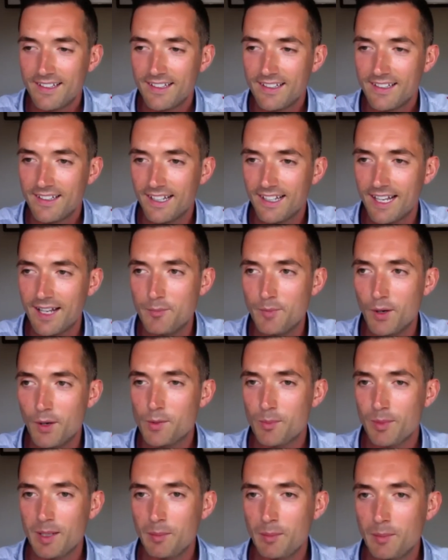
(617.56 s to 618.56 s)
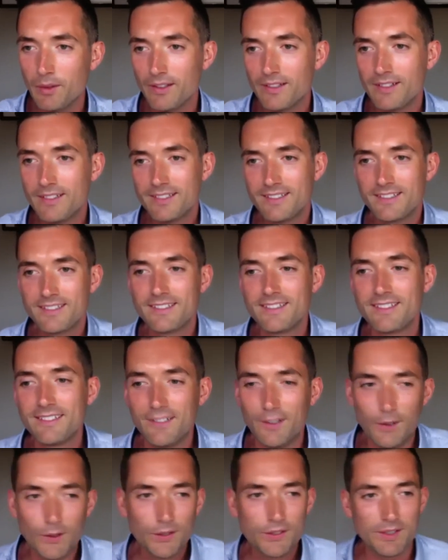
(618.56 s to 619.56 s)
Again, most people.
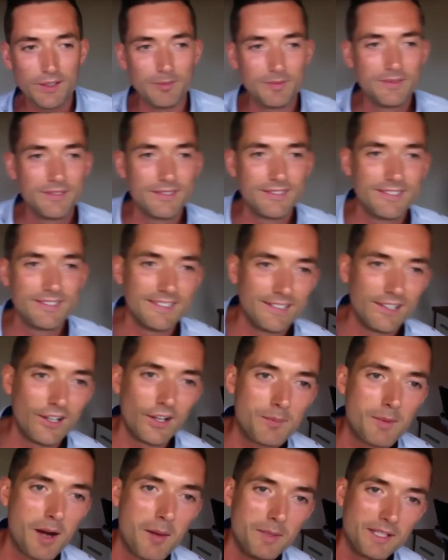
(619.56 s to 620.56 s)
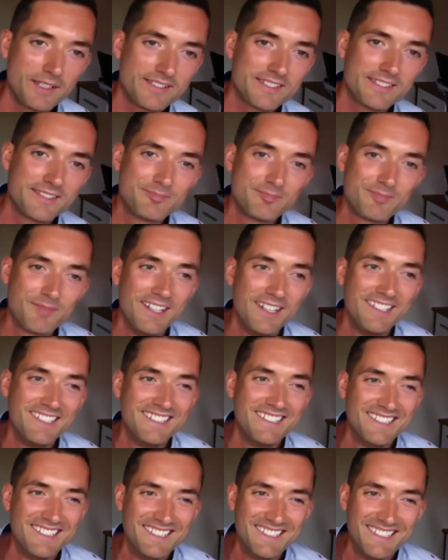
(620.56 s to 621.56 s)
Awesome. A lot of mamas.
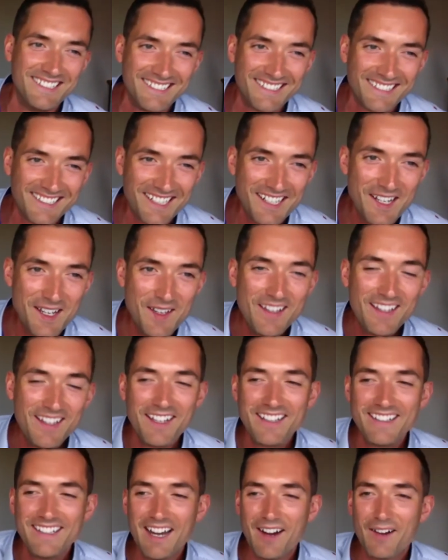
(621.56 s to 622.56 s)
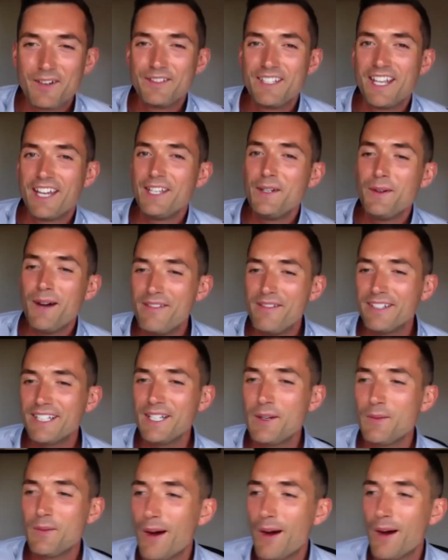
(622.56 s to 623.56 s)
Now, are you ever
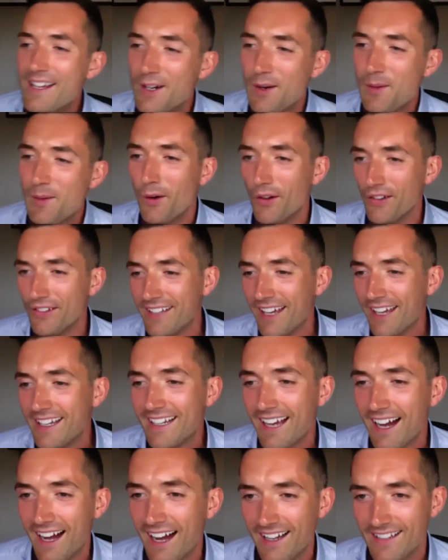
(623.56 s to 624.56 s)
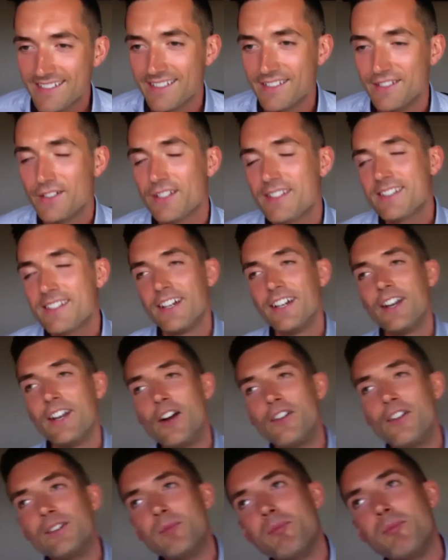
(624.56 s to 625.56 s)
going to wake up one day, guys, and just turn
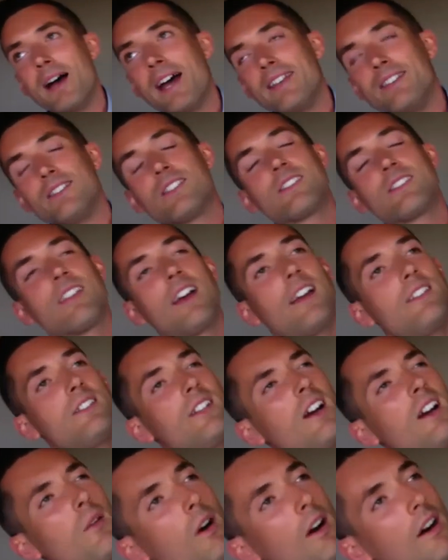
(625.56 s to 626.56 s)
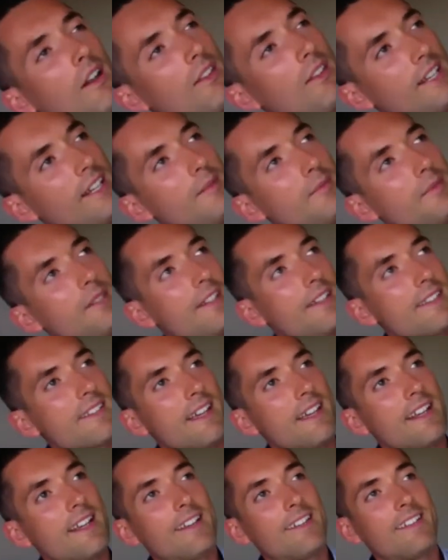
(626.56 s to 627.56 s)
over in bed and just say, do you know what? I think I'm going to
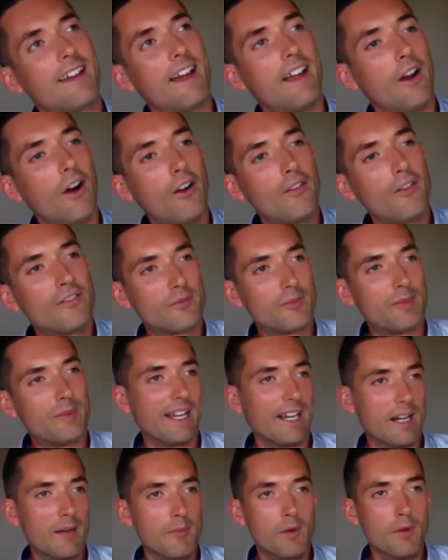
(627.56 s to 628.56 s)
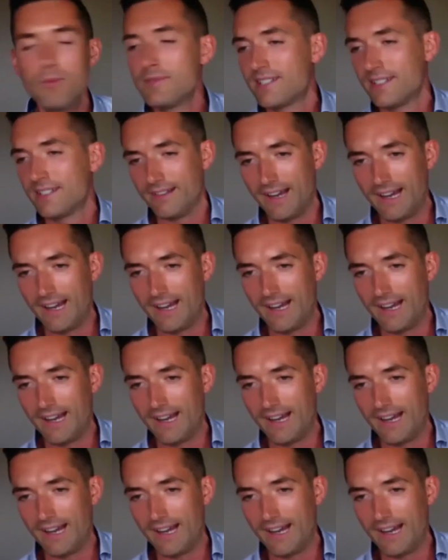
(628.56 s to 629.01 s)
take a day off of being a mum today.